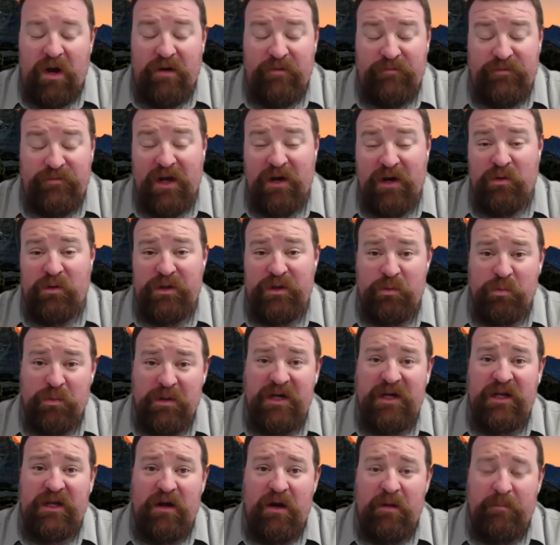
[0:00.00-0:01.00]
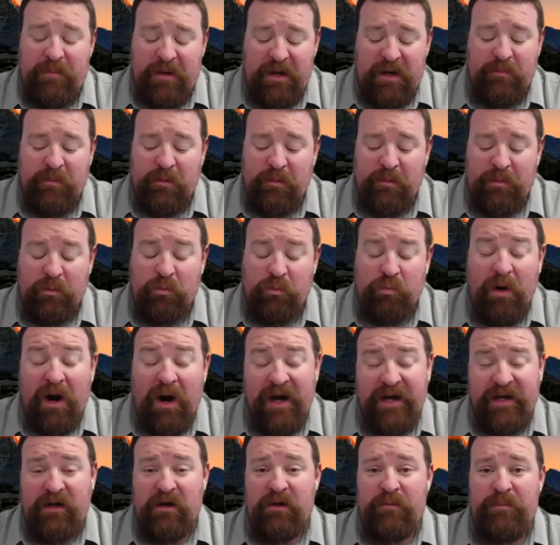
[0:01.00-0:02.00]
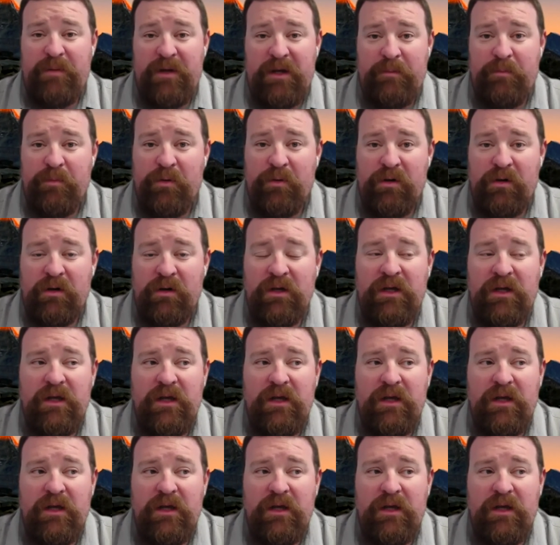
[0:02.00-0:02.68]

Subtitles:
not only reading on paper, but writing on paper.